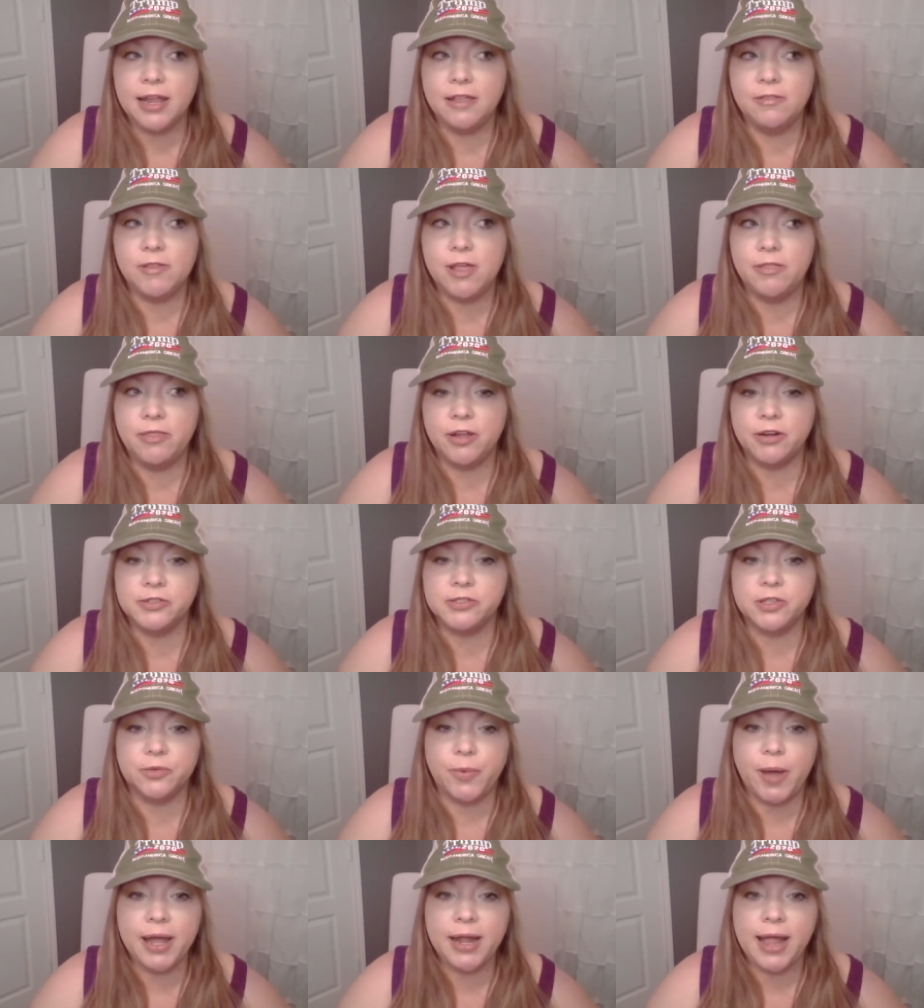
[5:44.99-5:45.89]
And then there's
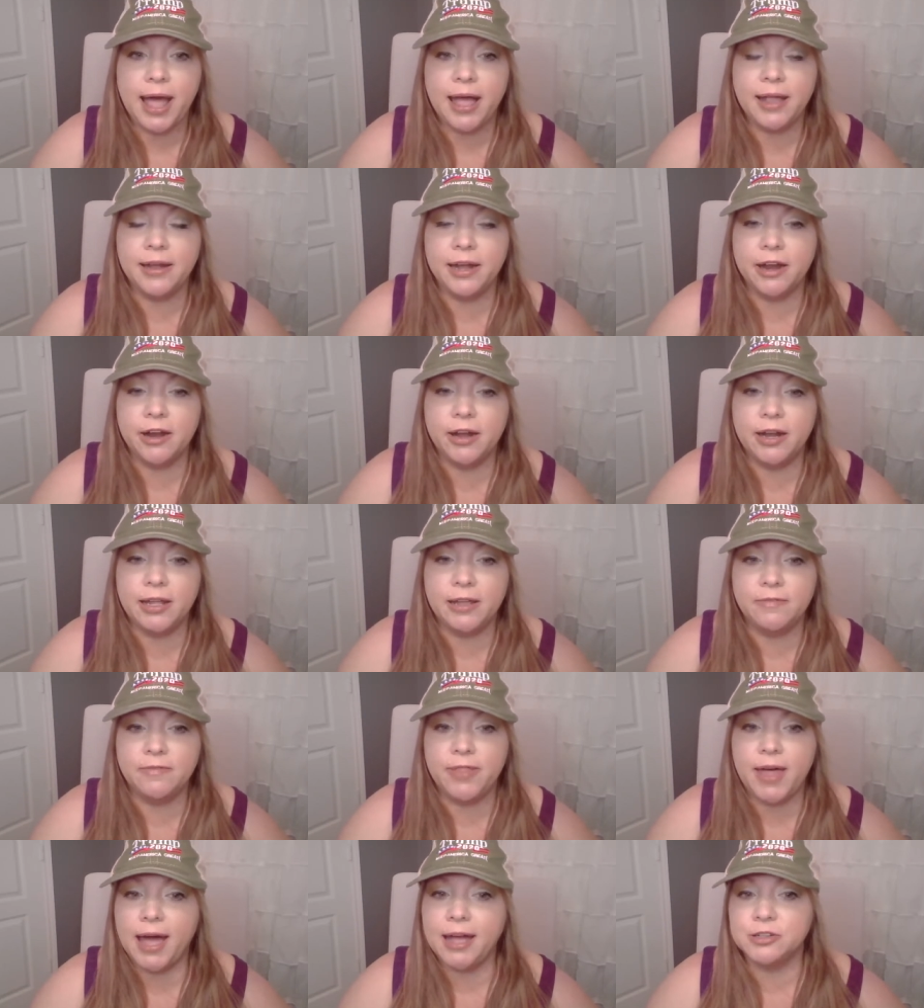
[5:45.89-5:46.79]
the white hat
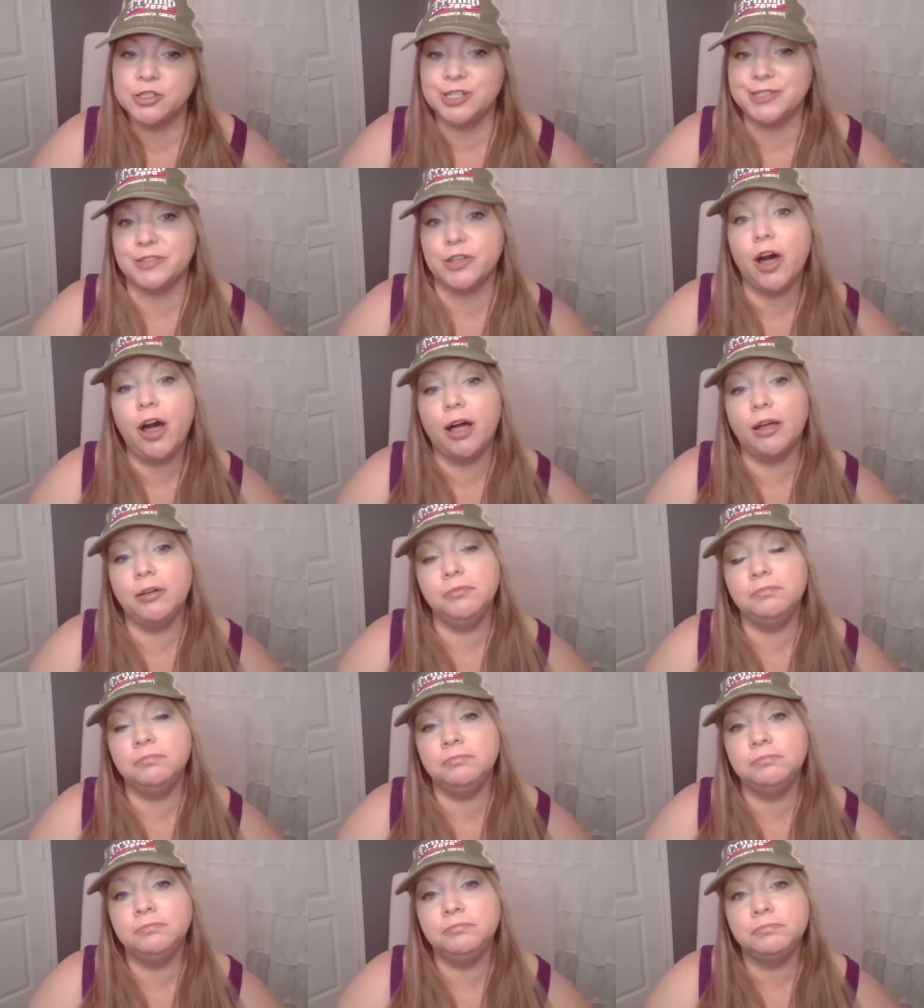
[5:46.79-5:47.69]
narrative that she's
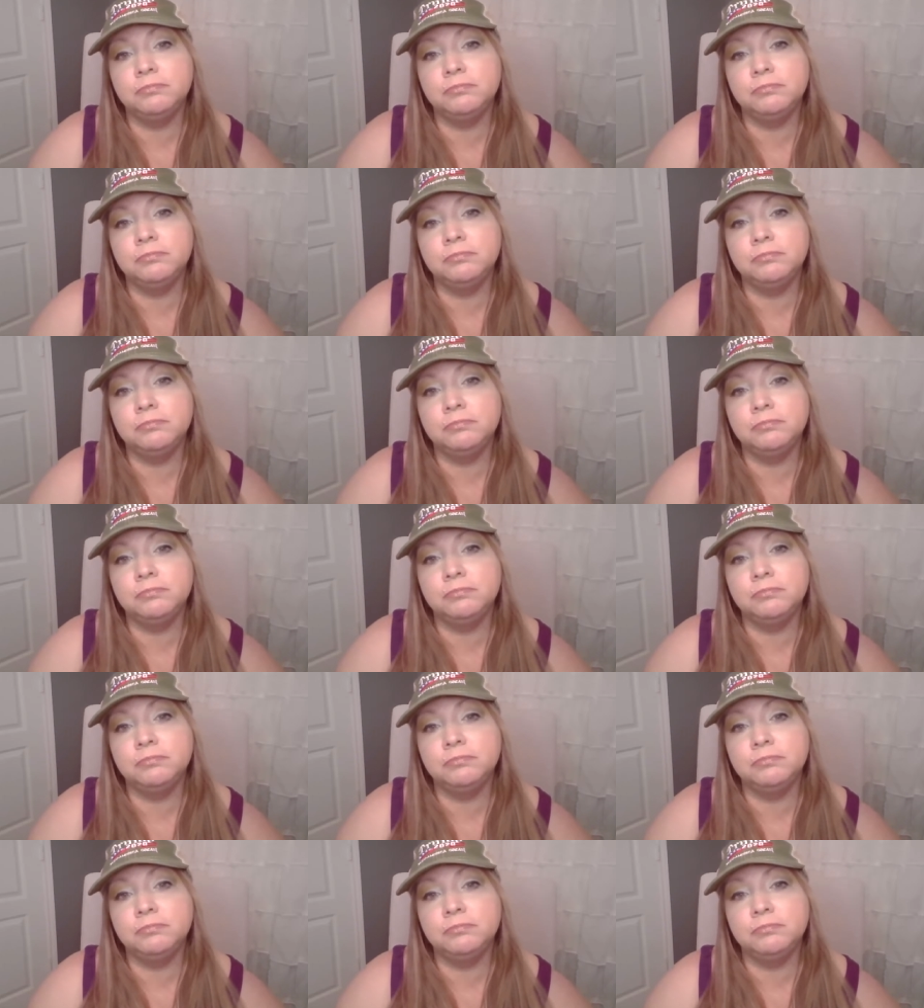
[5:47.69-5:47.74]
gone.